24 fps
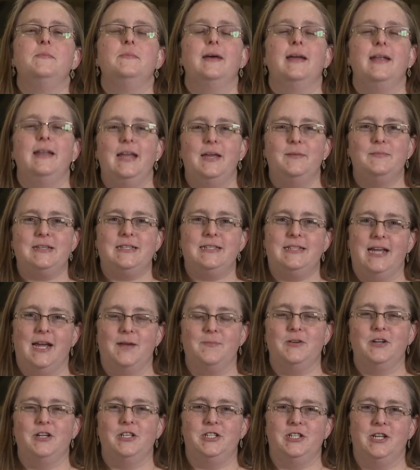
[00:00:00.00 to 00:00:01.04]
My name is
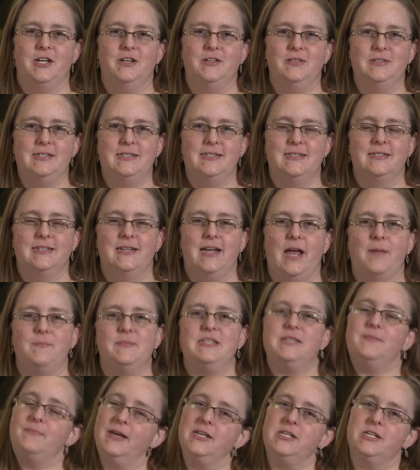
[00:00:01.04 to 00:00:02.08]
Tamara Jones. I'm
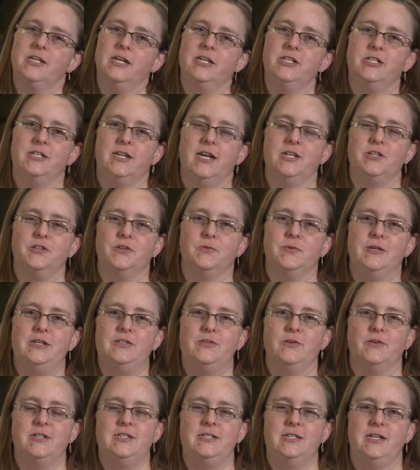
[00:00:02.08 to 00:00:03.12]
a special education
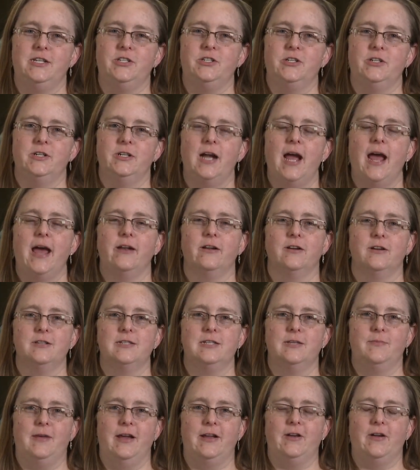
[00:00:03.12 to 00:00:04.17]
resource teacher at
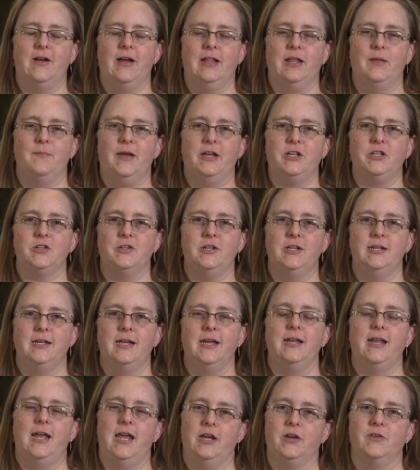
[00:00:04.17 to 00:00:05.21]
Ursa Minor Elementary
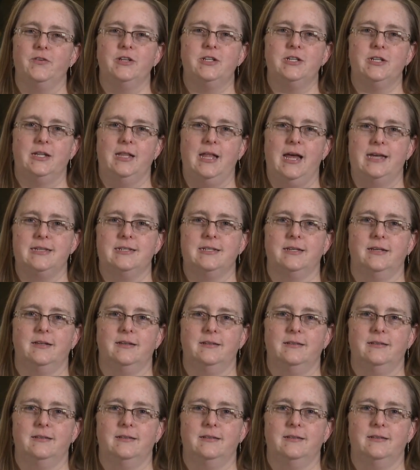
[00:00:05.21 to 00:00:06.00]
in Anchorage, Alaska.